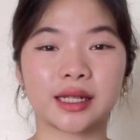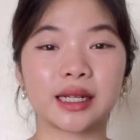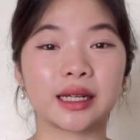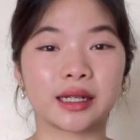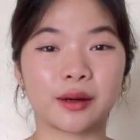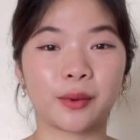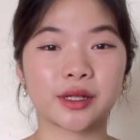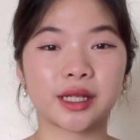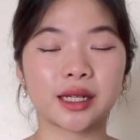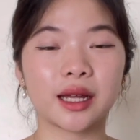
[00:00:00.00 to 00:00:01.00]
in a
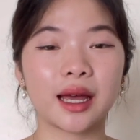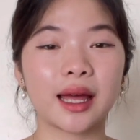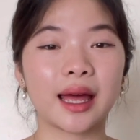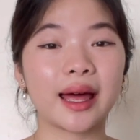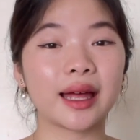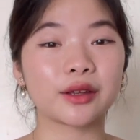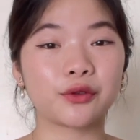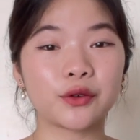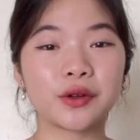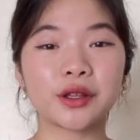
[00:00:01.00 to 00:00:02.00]
deposit and
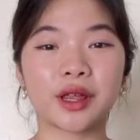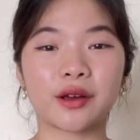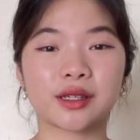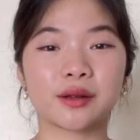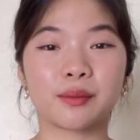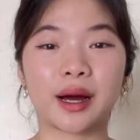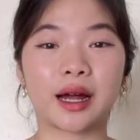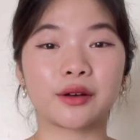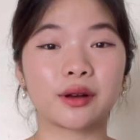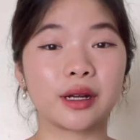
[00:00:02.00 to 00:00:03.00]
50,000
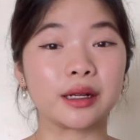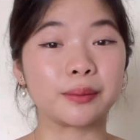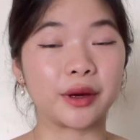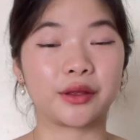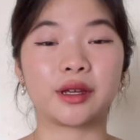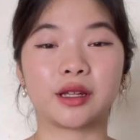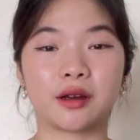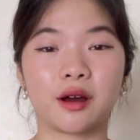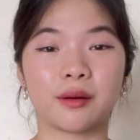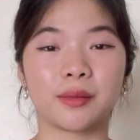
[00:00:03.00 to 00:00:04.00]
baht in monthly
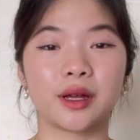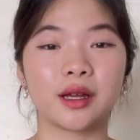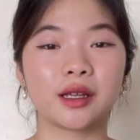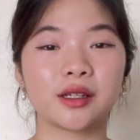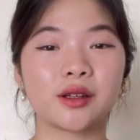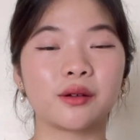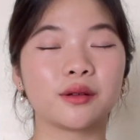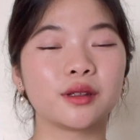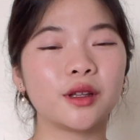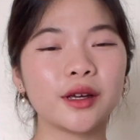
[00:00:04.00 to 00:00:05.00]
income. So
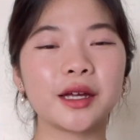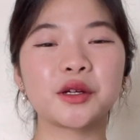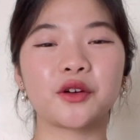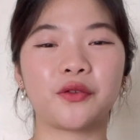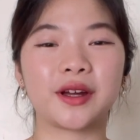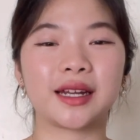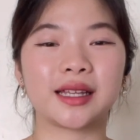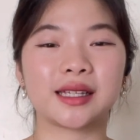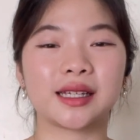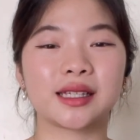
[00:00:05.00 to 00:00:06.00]
look at your
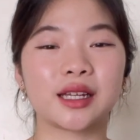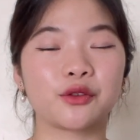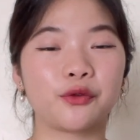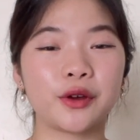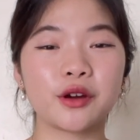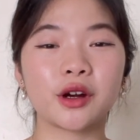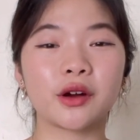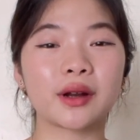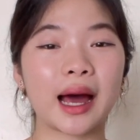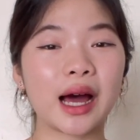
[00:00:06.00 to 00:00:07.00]
finances and figure
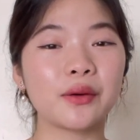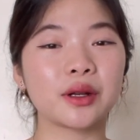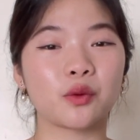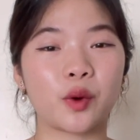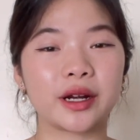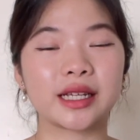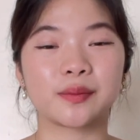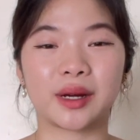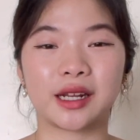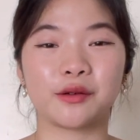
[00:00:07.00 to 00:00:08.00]
out how and where this
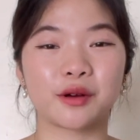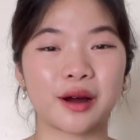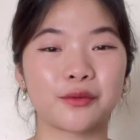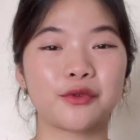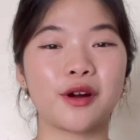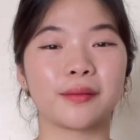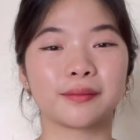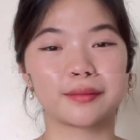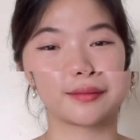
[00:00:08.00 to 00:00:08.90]
money will come from.